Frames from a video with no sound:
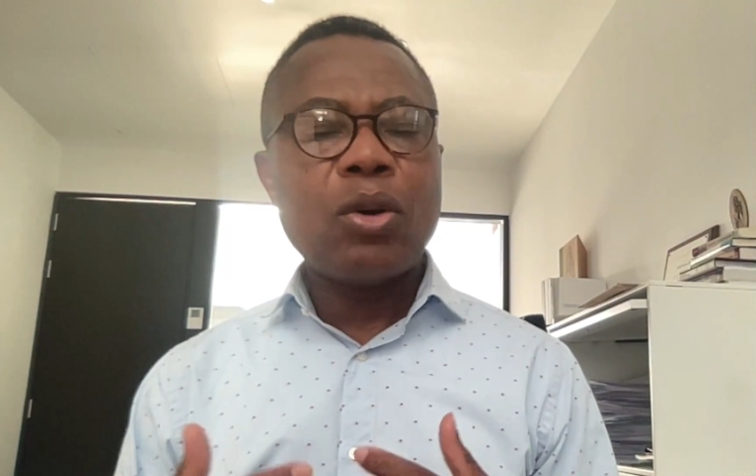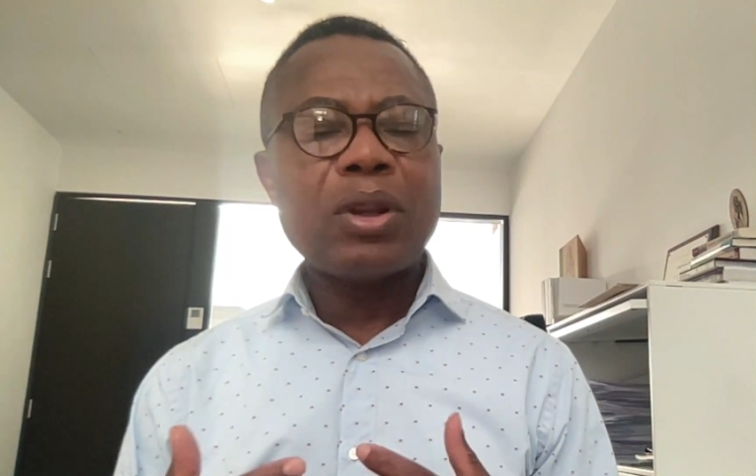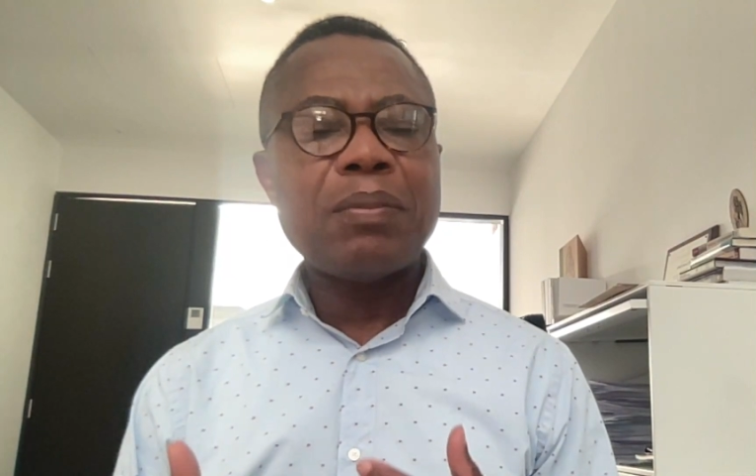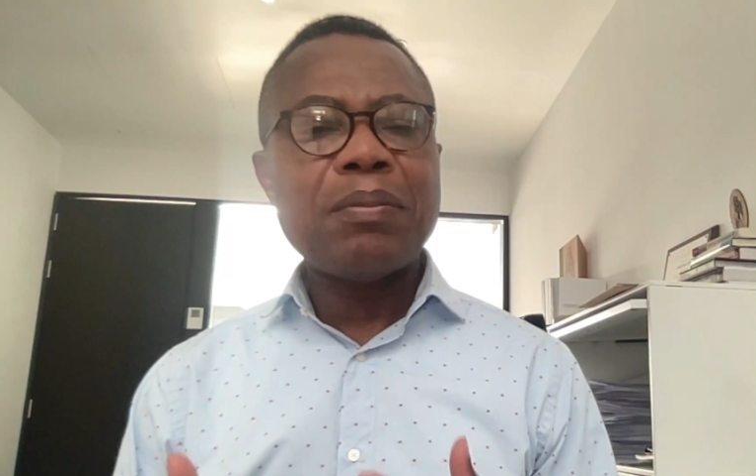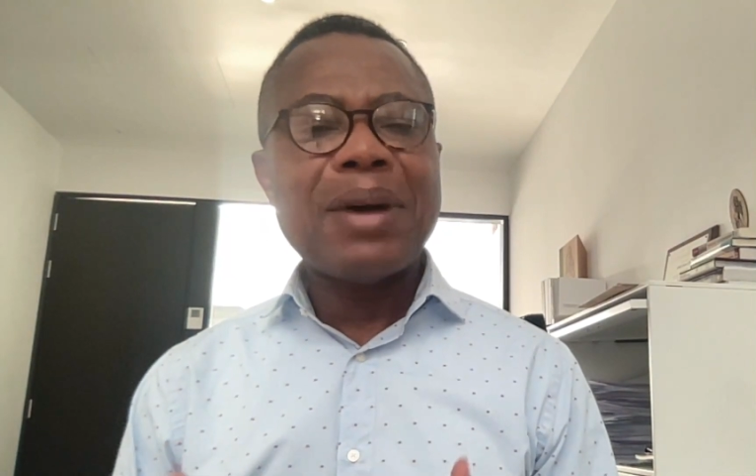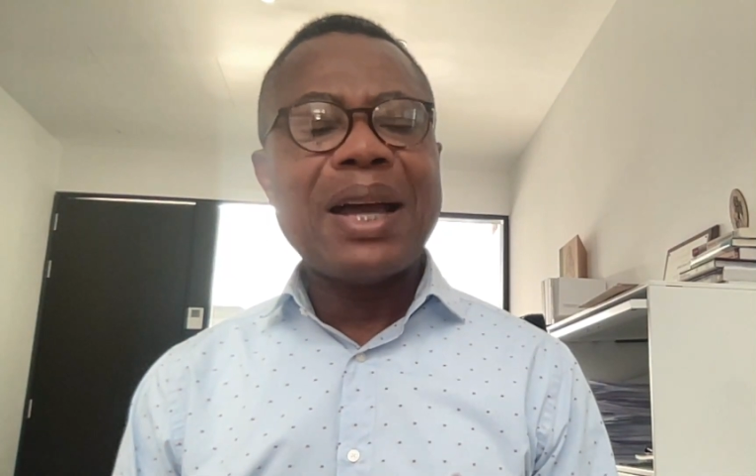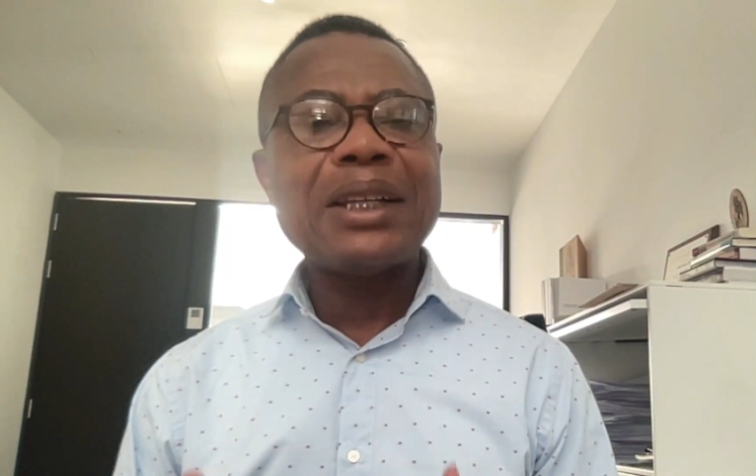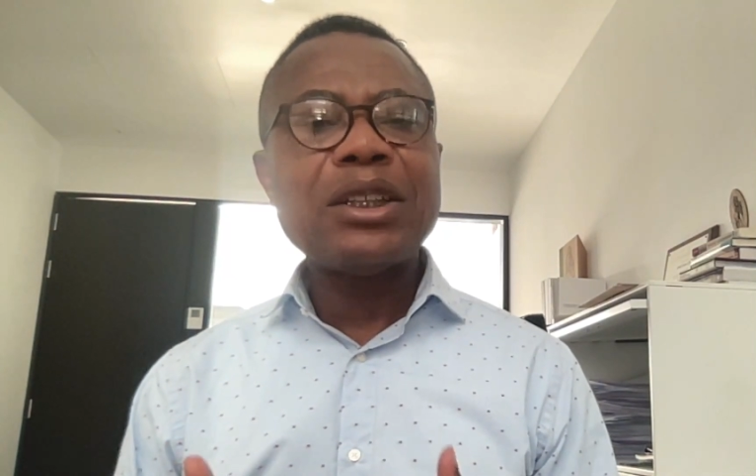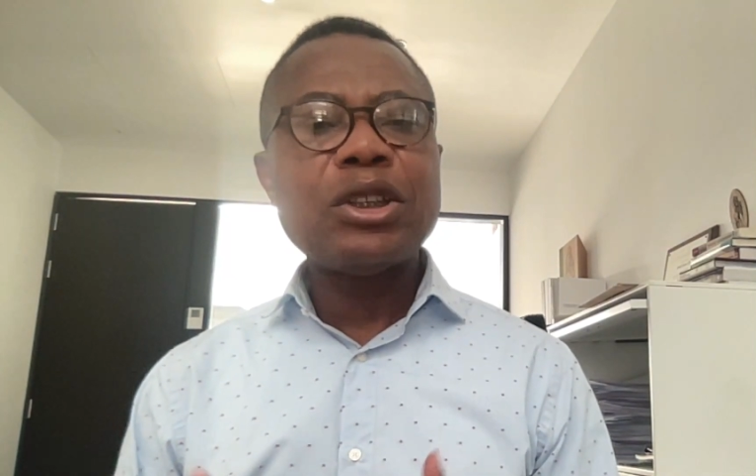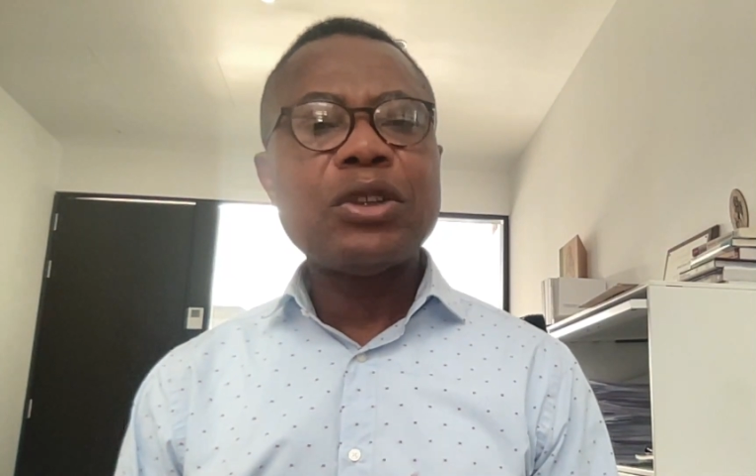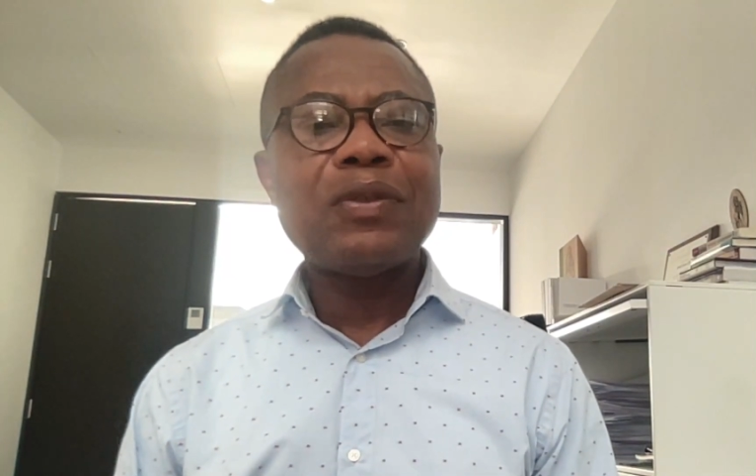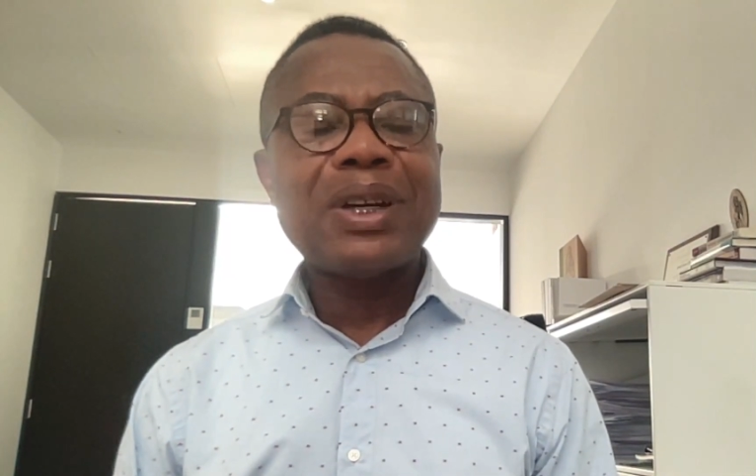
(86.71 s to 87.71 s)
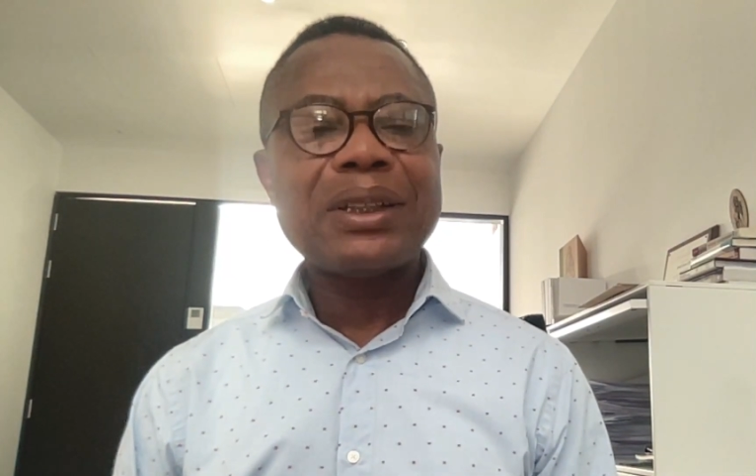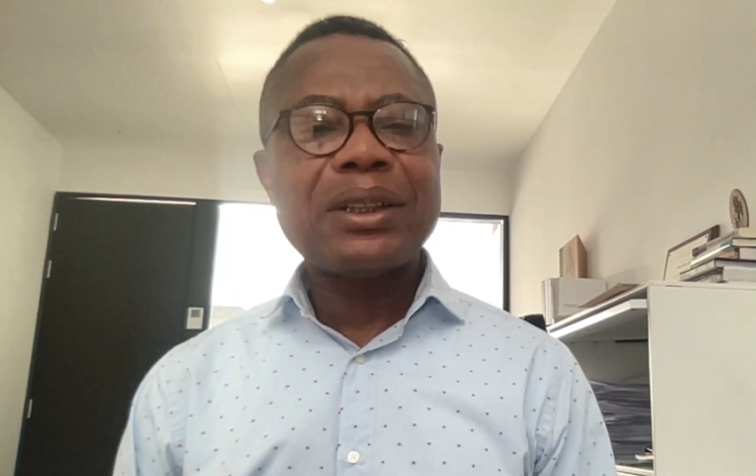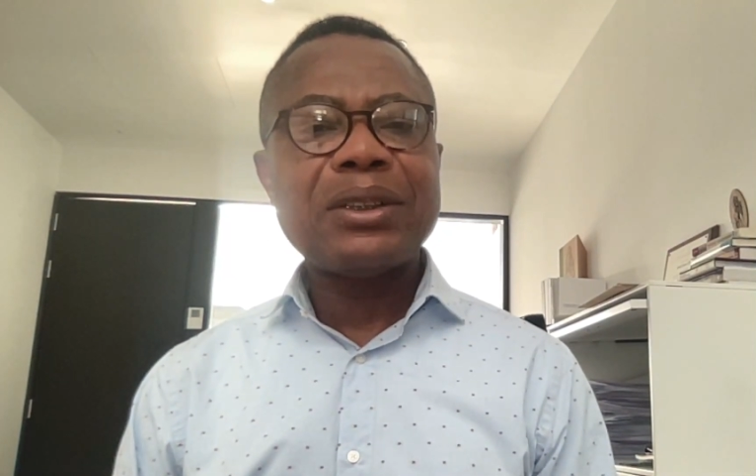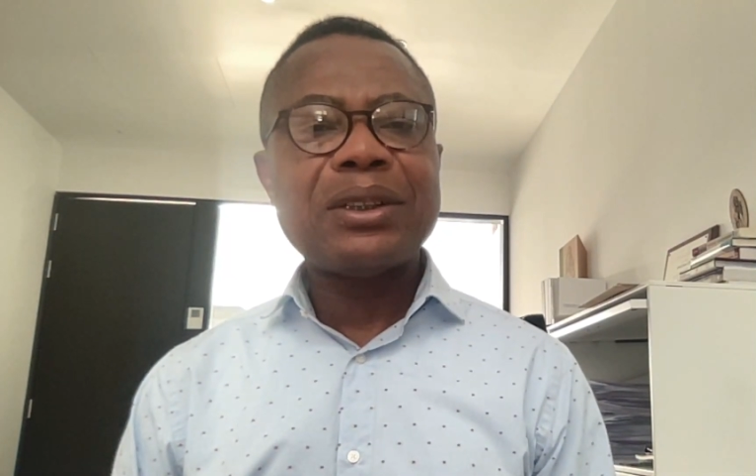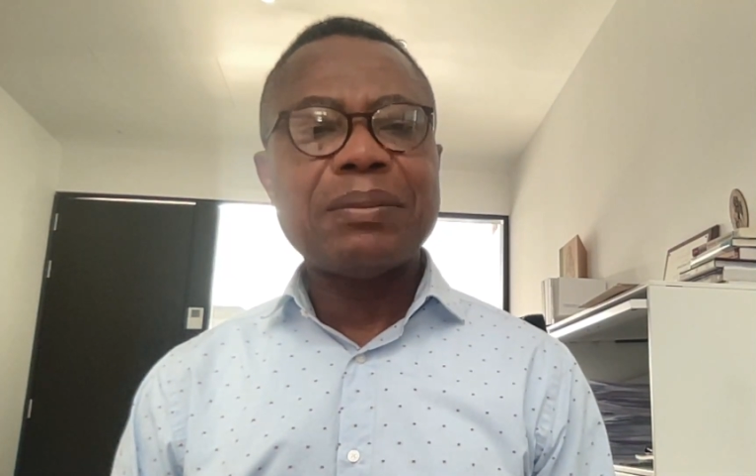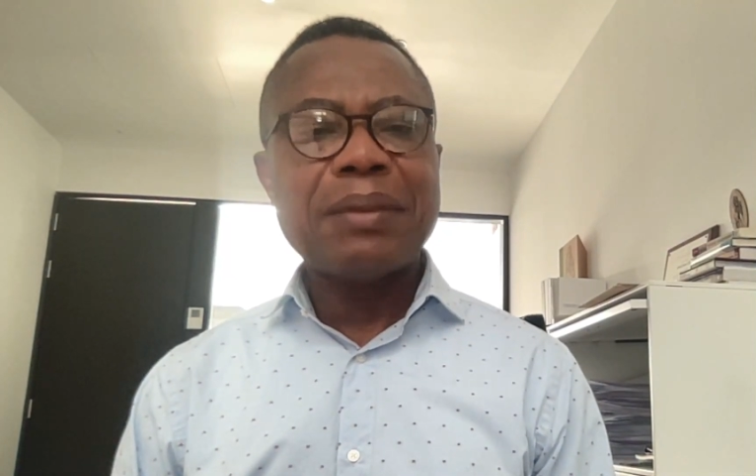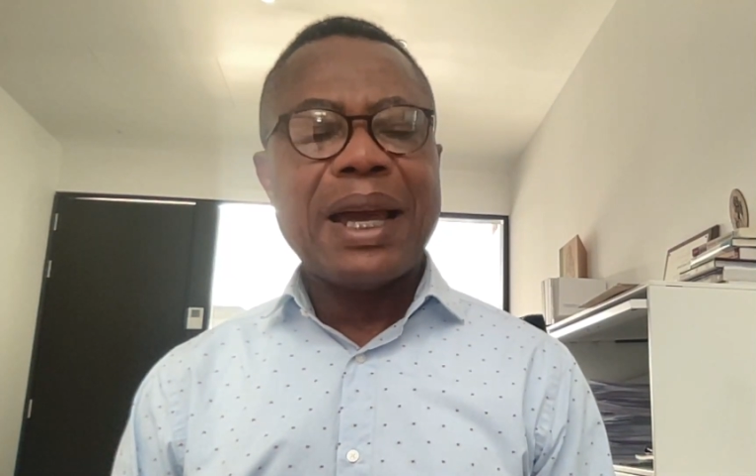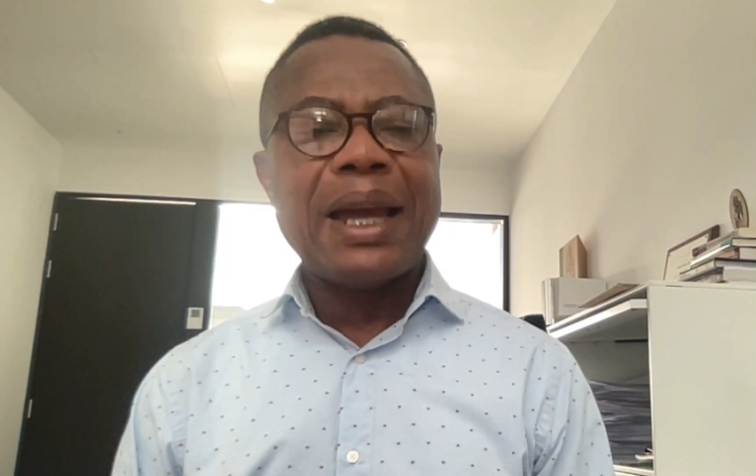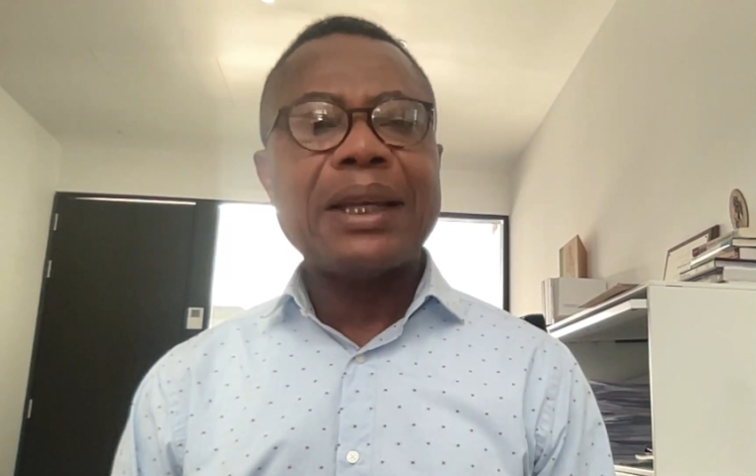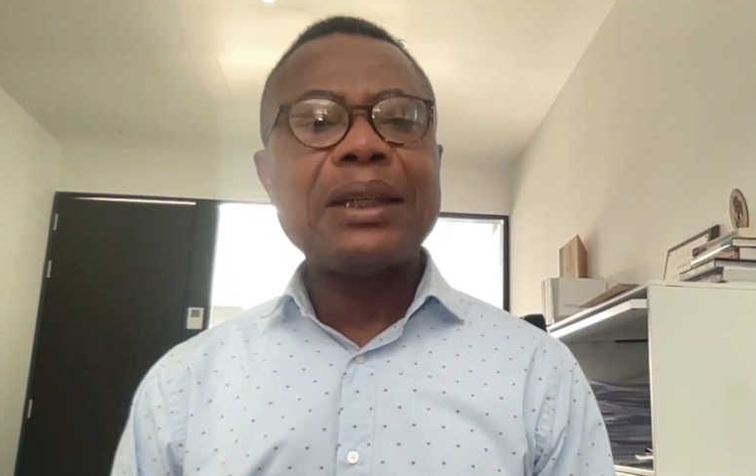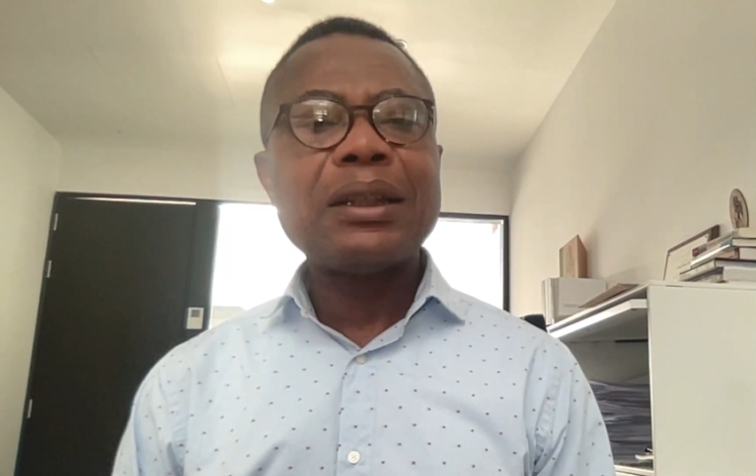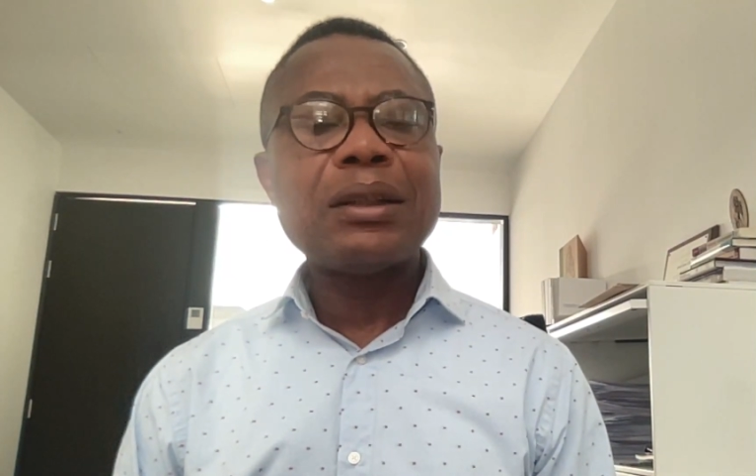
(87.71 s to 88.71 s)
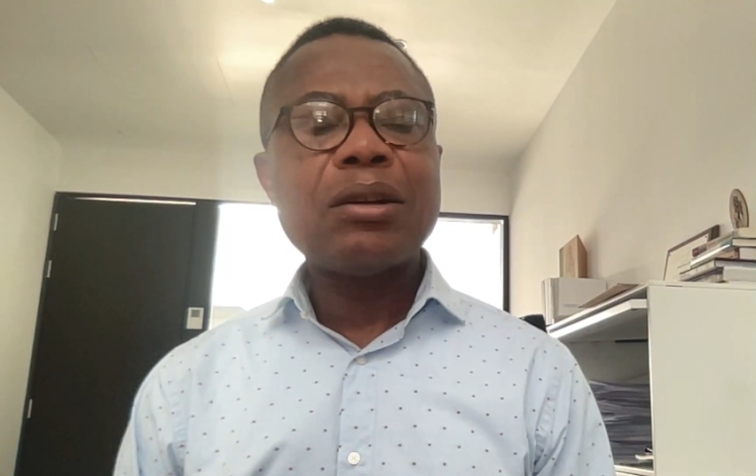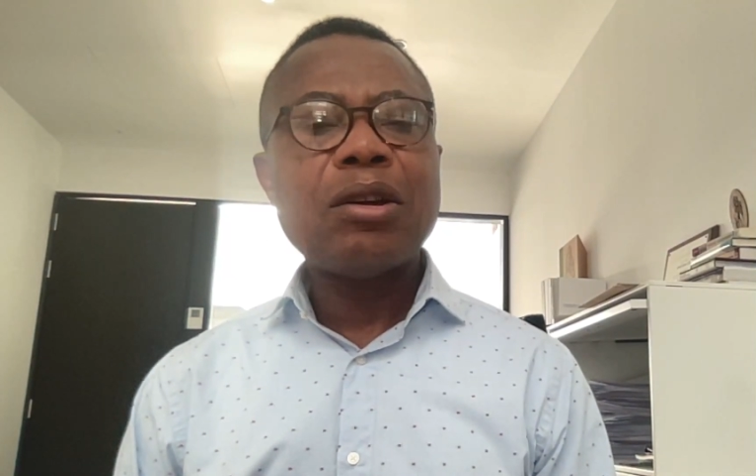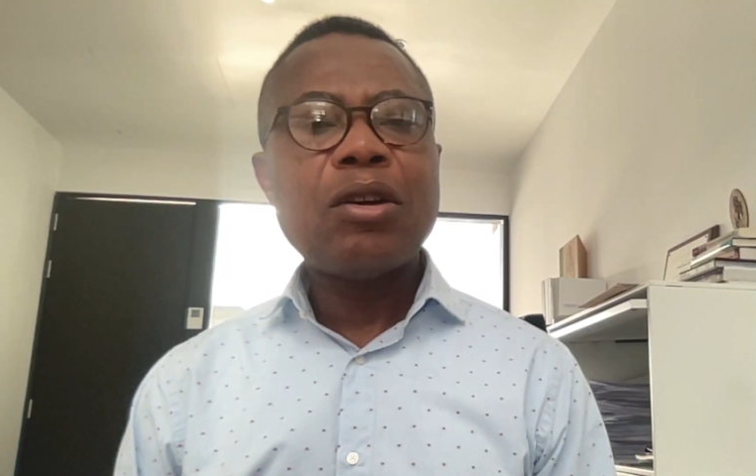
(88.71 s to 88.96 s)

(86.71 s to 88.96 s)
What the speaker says: or the magnitude of excess demand